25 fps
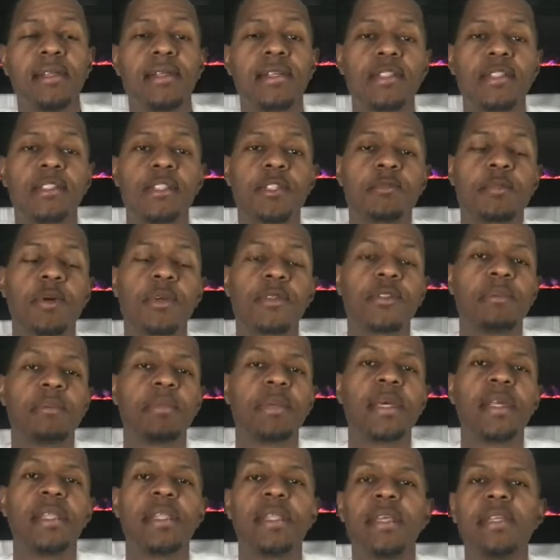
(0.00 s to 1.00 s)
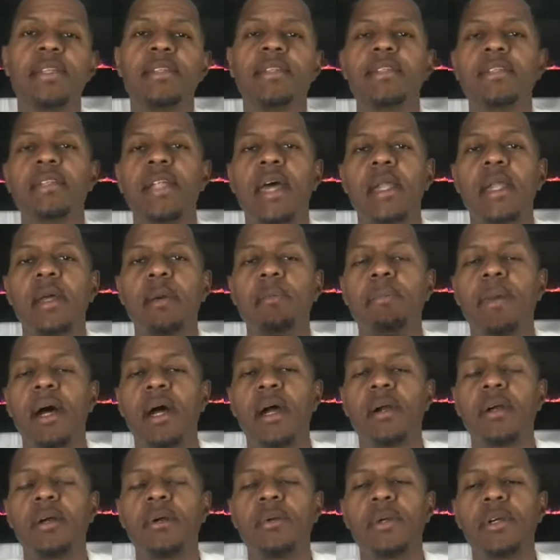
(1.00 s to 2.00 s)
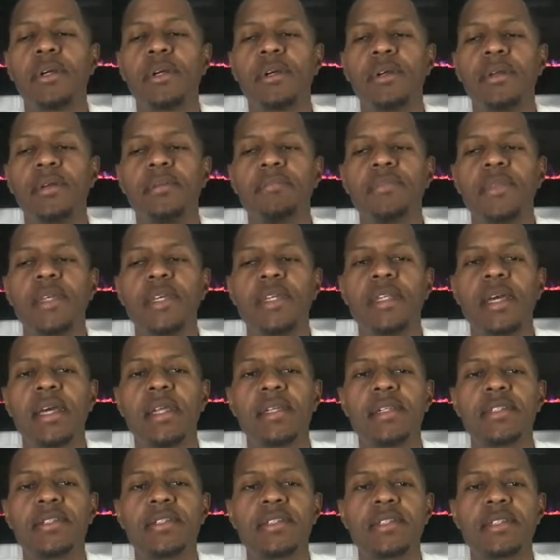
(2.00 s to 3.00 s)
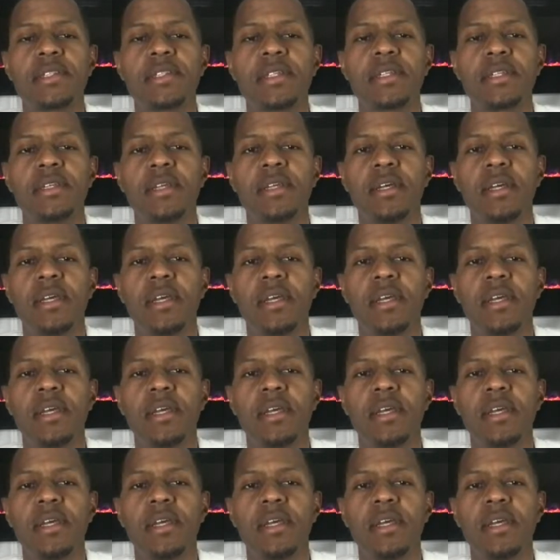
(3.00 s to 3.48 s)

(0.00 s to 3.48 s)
Because you're supposed to be a lender, not a borrower. Isn't that interesting?